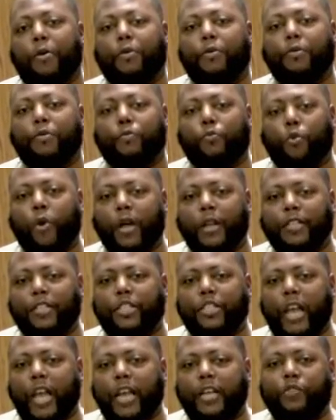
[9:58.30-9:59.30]
what
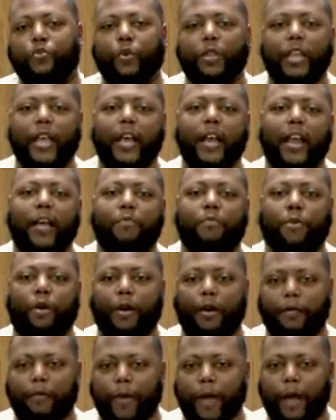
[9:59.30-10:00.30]
change would that have brought
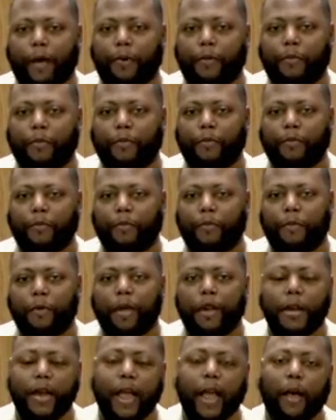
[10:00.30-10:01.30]
about?
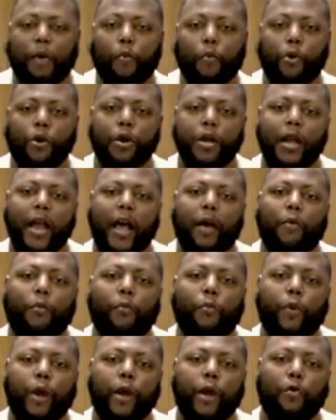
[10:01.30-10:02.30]
Now, we're not
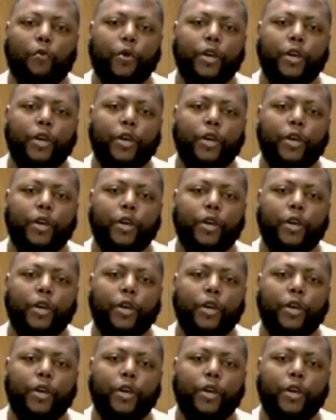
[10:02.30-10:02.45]
where we